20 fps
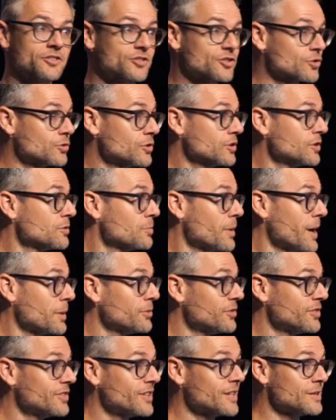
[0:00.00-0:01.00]
of short
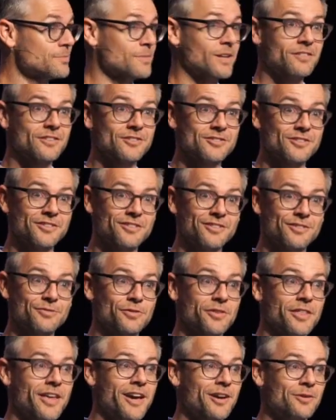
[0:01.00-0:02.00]
Bible study messages
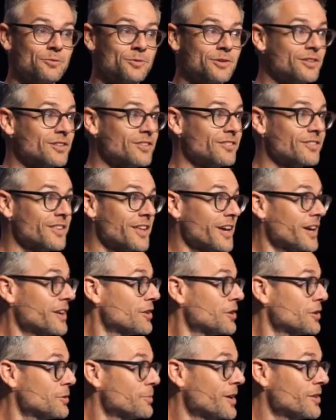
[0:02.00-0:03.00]
for that, what's that
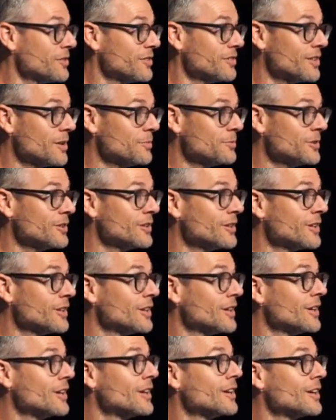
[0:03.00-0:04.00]
all about this summer?
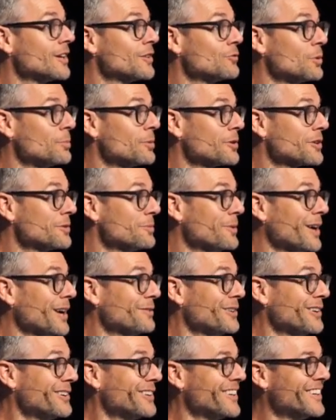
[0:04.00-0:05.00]
What book of the
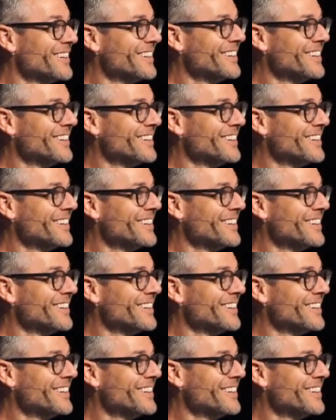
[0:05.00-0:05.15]
Bible?